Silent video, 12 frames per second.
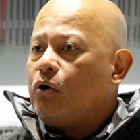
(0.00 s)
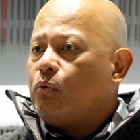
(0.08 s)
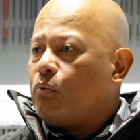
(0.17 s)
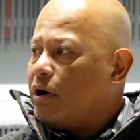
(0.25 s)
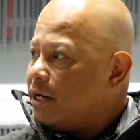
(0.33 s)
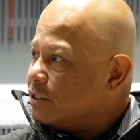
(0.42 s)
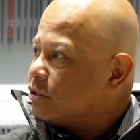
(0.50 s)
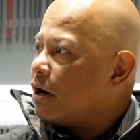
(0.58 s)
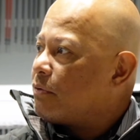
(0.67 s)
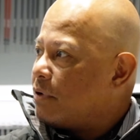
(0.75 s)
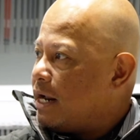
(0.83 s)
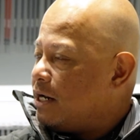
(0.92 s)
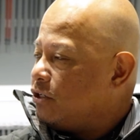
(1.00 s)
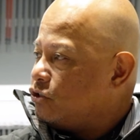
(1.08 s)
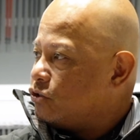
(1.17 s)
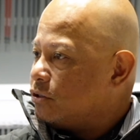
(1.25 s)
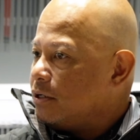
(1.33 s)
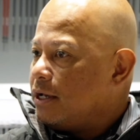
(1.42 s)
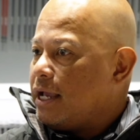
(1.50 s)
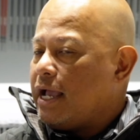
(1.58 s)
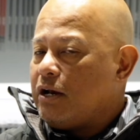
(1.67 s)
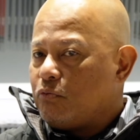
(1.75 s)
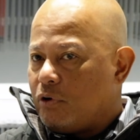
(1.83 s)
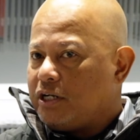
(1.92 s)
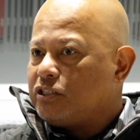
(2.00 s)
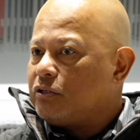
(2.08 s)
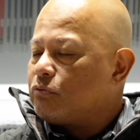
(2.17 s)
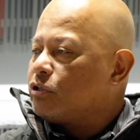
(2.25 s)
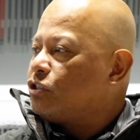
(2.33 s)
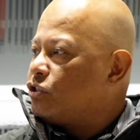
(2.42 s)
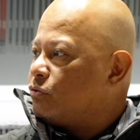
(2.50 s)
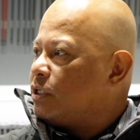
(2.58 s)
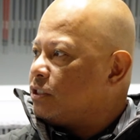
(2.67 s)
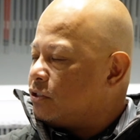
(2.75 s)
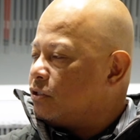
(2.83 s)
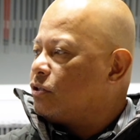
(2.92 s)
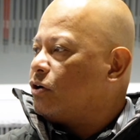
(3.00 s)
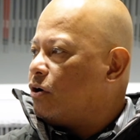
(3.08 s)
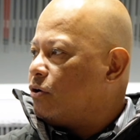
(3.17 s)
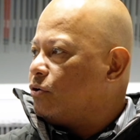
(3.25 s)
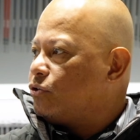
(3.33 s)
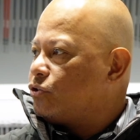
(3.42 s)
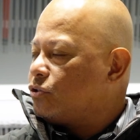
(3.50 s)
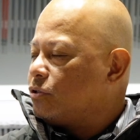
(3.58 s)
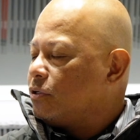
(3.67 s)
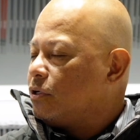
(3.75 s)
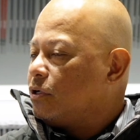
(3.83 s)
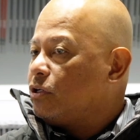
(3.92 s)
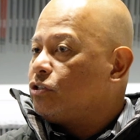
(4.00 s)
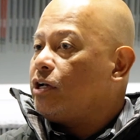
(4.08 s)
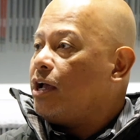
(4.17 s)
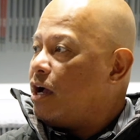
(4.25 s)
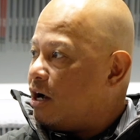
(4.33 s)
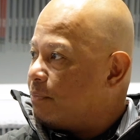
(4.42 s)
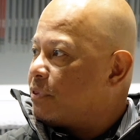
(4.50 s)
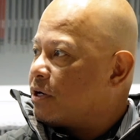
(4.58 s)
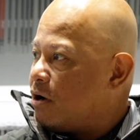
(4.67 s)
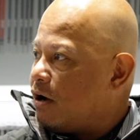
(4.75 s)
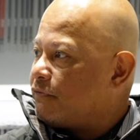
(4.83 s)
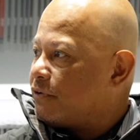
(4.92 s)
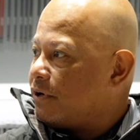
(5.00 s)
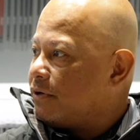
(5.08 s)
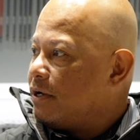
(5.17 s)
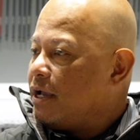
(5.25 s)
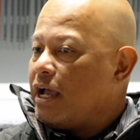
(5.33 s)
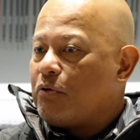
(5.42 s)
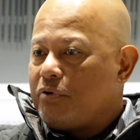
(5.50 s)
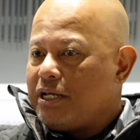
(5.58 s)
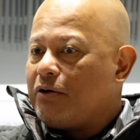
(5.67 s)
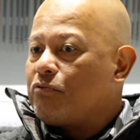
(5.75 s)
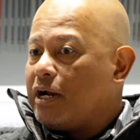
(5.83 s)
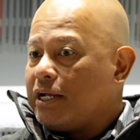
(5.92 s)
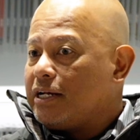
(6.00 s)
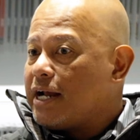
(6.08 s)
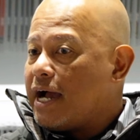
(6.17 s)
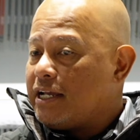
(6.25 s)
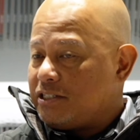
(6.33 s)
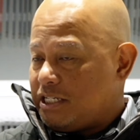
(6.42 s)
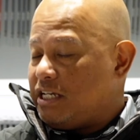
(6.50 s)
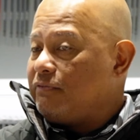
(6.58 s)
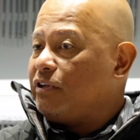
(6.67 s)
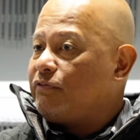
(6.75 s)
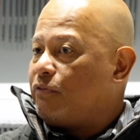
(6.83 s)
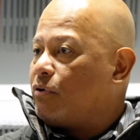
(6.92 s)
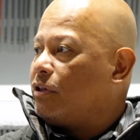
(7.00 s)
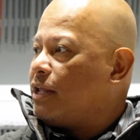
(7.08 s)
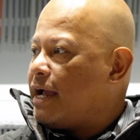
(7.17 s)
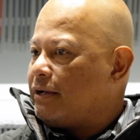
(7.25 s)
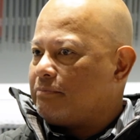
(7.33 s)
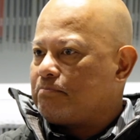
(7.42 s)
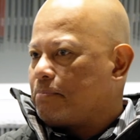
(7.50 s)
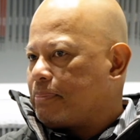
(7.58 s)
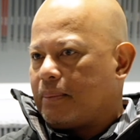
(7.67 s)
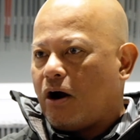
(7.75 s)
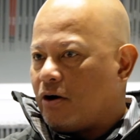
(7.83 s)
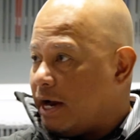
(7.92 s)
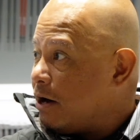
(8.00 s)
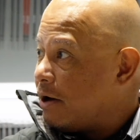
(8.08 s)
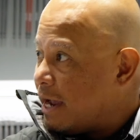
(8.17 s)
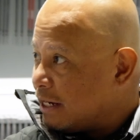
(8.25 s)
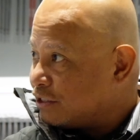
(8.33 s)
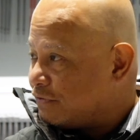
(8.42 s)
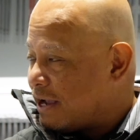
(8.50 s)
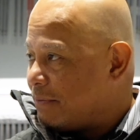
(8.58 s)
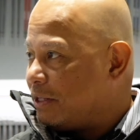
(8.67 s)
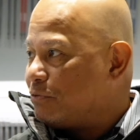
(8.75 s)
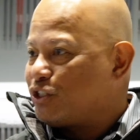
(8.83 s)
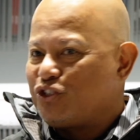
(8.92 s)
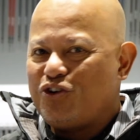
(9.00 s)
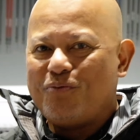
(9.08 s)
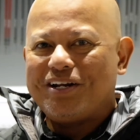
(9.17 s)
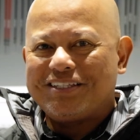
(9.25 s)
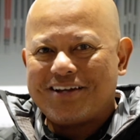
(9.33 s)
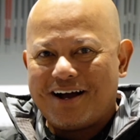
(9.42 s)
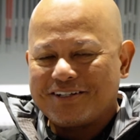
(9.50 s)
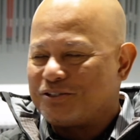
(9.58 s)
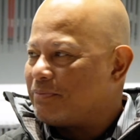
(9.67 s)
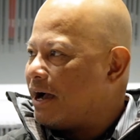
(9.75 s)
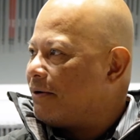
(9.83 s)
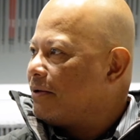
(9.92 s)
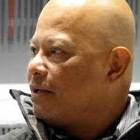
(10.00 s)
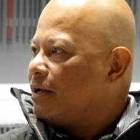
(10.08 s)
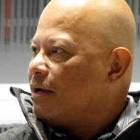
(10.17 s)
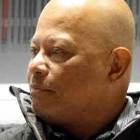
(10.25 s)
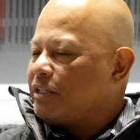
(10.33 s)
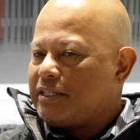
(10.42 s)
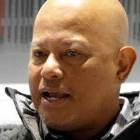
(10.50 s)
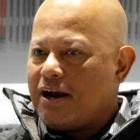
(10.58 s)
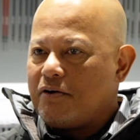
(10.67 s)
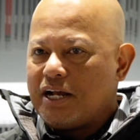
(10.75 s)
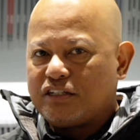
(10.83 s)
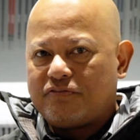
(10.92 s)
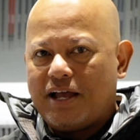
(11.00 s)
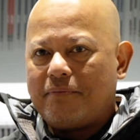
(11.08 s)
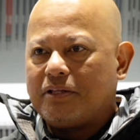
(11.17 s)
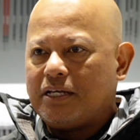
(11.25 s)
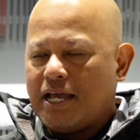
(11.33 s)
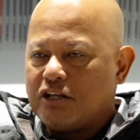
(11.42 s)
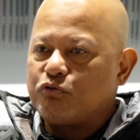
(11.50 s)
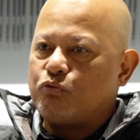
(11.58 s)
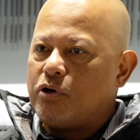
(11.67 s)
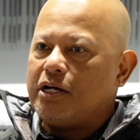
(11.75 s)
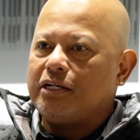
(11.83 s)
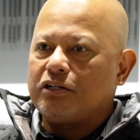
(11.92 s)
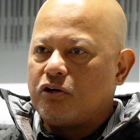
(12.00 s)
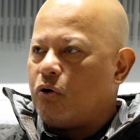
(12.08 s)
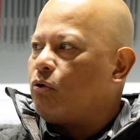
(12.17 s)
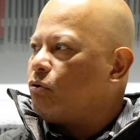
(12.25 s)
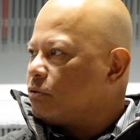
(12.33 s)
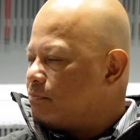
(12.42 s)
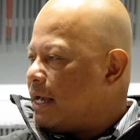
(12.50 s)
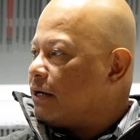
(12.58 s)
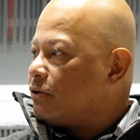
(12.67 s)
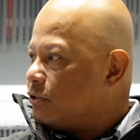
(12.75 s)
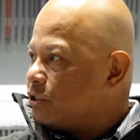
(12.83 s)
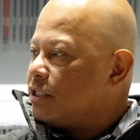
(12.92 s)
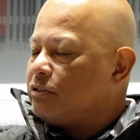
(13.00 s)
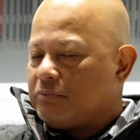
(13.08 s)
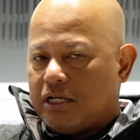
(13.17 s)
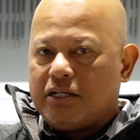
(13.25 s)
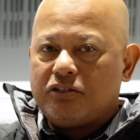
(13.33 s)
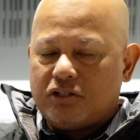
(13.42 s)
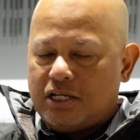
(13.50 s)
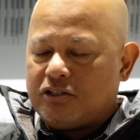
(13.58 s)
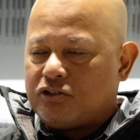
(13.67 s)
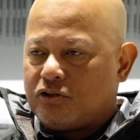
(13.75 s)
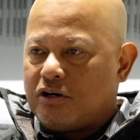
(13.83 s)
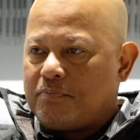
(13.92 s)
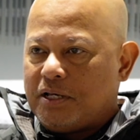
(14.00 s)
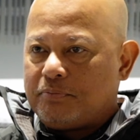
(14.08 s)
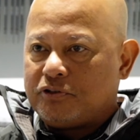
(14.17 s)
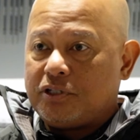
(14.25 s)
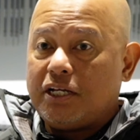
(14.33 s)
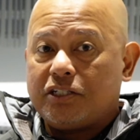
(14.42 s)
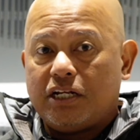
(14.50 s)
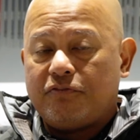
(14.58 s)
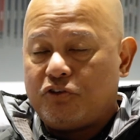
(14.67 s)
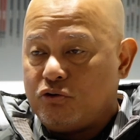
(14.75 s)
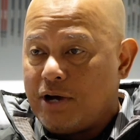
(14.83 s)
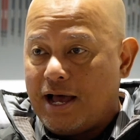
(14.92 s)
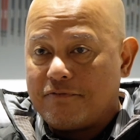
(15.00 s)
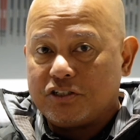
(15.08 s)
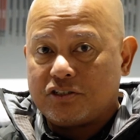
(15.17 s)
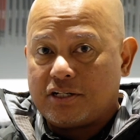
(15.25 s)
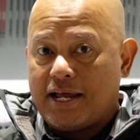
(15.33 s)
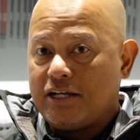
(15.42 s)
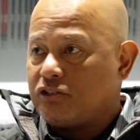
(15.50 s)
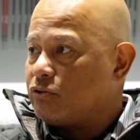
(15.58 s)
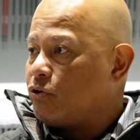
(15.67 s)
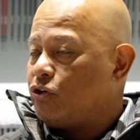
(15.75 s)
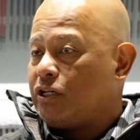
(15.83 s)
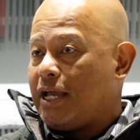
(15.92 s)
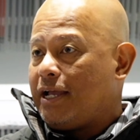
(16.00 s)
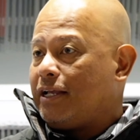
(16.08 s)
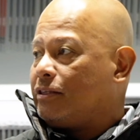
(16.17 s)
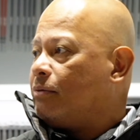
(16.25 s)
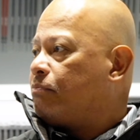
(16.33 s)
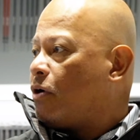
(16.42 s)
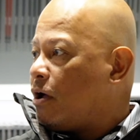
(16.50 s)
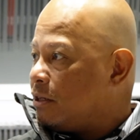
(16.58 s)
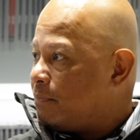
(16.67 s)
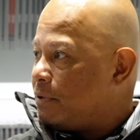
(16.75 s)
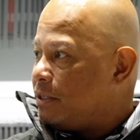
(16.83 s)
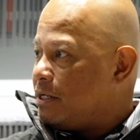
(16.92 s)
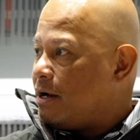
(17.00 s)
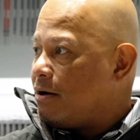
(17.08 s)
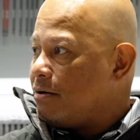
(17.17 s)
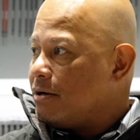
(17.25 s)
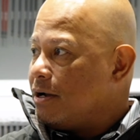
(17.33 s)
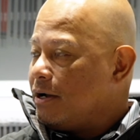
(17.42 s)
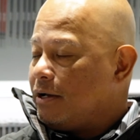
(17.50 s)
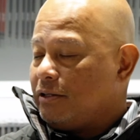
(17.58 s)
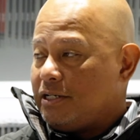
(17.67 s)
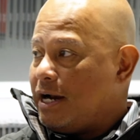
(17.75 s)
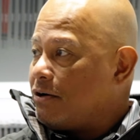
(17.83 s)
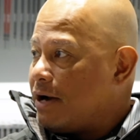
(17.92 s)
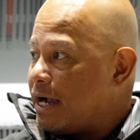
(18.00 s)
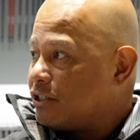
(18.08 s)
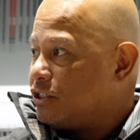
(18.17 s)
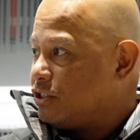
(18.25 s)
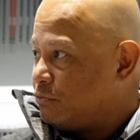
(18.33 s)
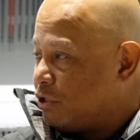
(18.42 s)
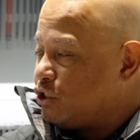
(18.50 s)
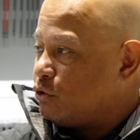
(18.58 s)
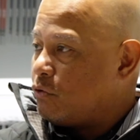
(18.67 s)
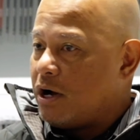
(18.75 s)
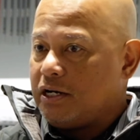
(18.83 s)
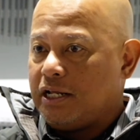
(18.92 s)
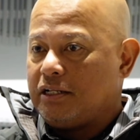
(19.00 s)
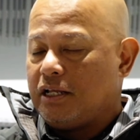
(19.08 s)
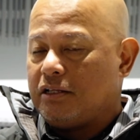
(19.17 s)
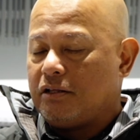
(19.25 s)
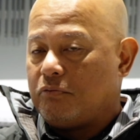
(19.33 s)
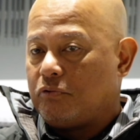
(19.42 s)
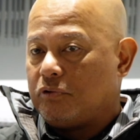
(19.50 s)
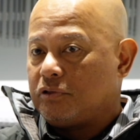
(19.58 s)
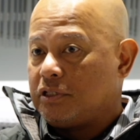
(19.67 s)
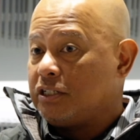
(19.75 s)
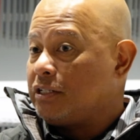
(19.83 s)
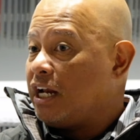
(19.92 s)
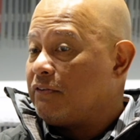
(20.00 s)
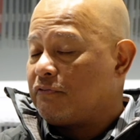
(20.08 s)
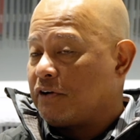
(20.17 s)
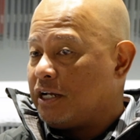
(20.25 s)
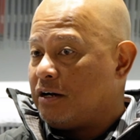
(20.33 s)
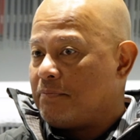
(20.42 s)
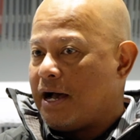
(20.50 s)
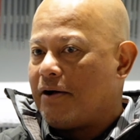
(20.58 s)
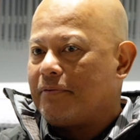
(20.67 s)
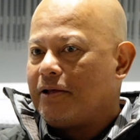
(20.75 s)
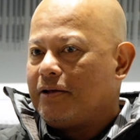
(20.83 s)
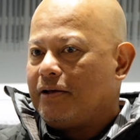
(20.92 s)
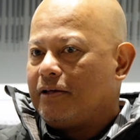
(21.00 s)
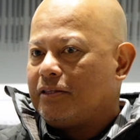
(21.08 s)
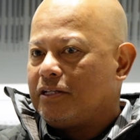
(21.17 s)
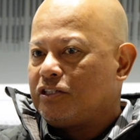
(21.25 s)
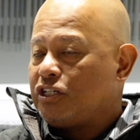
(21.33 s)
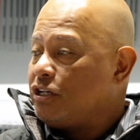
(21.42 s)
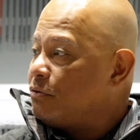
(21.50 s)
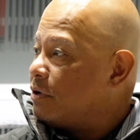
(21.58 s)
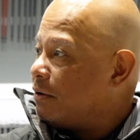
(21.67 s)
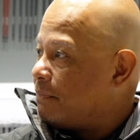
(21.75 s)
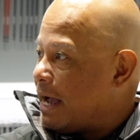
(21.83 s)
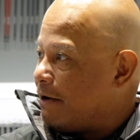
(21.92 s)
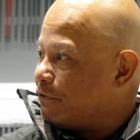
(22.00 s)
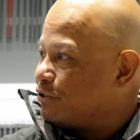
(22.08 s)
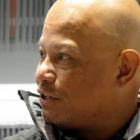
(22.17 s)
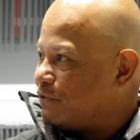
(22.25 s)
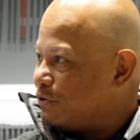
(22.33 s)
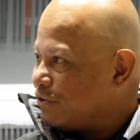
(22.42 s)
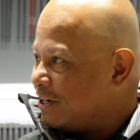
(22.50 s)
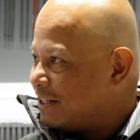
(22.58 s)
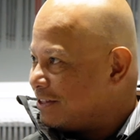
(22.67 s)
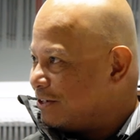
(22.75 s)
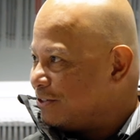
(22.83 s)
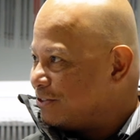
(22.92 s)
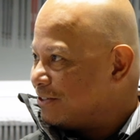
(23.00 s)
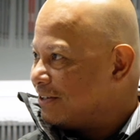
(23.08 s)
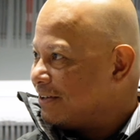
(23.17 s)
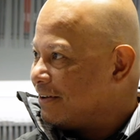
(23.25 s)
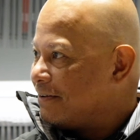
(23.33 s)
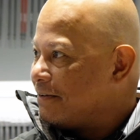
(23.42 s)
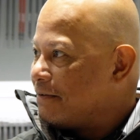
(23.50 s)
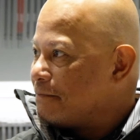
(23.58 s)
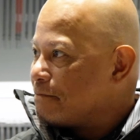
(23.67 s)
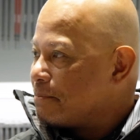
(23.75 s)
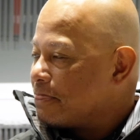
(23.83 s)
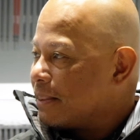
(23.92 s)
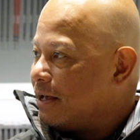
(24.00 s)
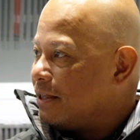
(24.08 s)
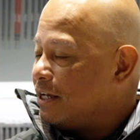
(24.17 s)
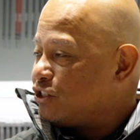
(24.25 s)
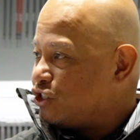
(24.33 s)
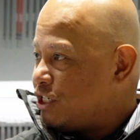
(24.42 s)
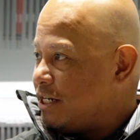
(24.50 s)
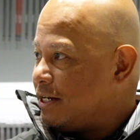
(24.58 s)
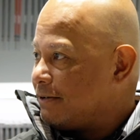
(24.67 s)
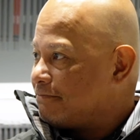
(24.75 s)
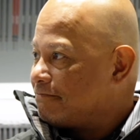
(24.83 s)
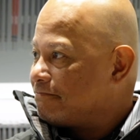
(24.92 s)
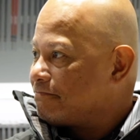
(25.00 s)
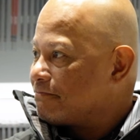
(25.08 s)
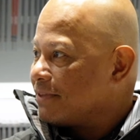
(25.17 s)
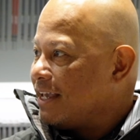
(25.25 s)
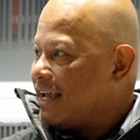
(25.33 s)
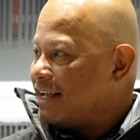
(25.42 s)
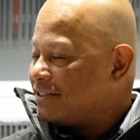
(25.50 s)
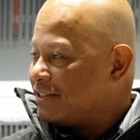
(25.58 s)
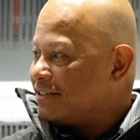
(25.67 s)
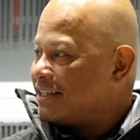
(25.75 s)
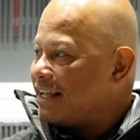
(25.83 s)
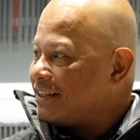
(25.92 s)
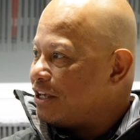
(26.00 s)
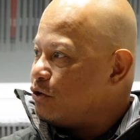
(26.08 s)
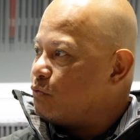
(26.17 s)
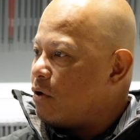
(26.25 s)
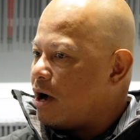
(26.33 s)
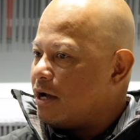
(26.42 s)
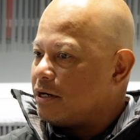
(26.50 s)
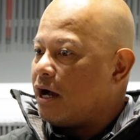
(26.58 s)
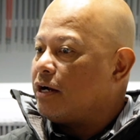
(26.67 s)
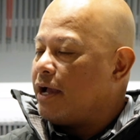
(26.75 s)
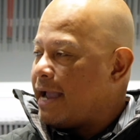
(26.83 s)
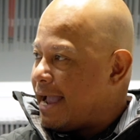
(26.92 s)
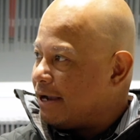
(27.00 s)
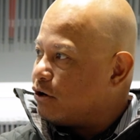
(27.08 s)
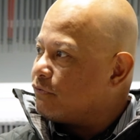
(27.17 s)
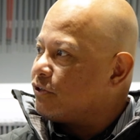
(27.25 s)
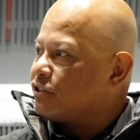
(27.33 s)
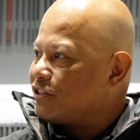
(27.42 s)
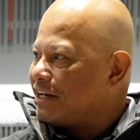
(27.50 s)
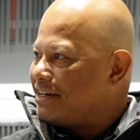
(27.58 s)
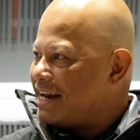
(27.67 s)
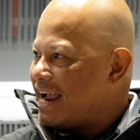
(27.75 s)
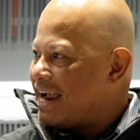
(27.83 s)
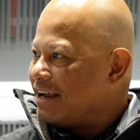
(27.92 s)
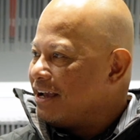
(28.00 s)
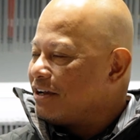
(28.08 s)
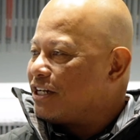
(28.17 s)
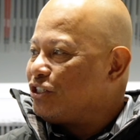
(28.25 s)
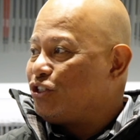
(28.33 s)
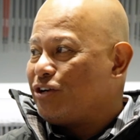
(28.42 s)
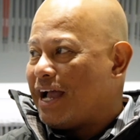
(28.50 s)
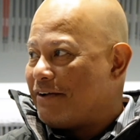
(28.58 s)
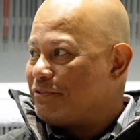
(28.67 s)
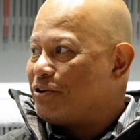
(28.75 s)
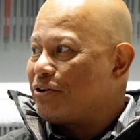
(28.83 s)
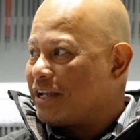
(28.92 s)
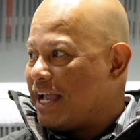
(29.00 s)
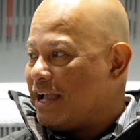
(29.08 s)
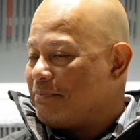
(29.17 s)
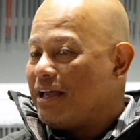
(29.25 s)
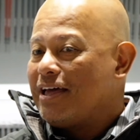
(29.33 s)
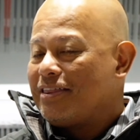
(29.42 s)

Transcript: What is our range and what is it we're doing to those to help the golfer? Yeah. And we get recognized even for like our Air X family, which nobody talks about. Oh, but the Air X so family cool. has won gold yeah. medals in, in, in certain people's things. And if you have a slice or you can't get the ball up in the air, yeah. the Air X is what you want. And, and let's not even forget about the T-rail bafflers. Have you ever hit those? Yeah, the, I love. Yeah, it's cheating. Yeah, it's the set that you want yeah. on a hangover Sunday because you have no game.